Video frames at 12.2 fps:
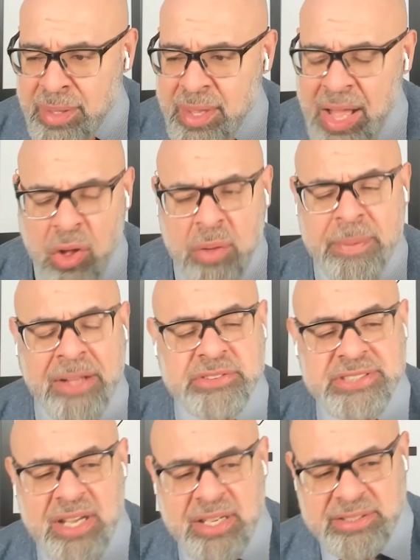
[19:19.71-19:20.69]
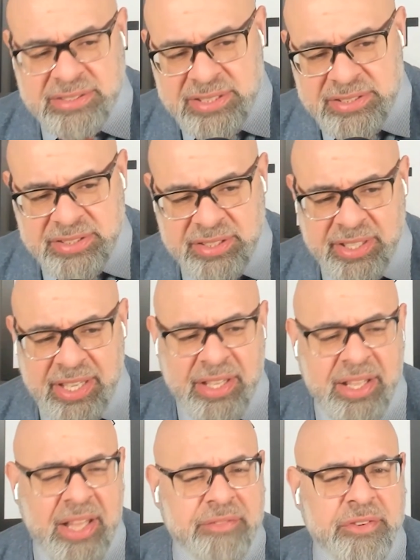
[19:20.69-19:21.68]
How about toxicity,
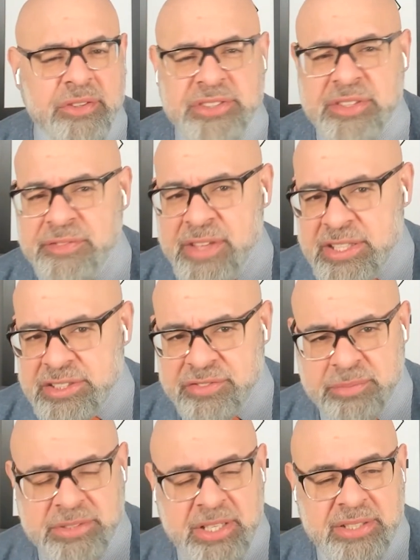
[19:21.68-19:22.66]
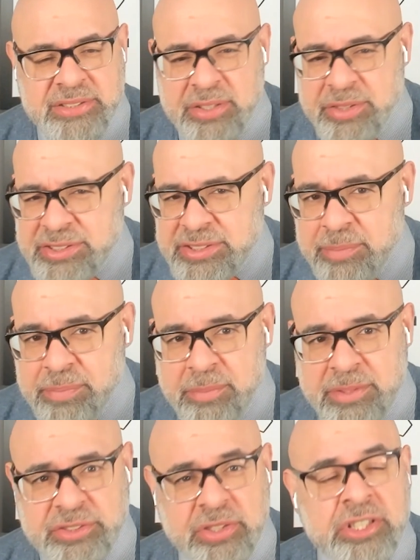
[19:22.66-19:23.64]
adverse events from dietary supplements?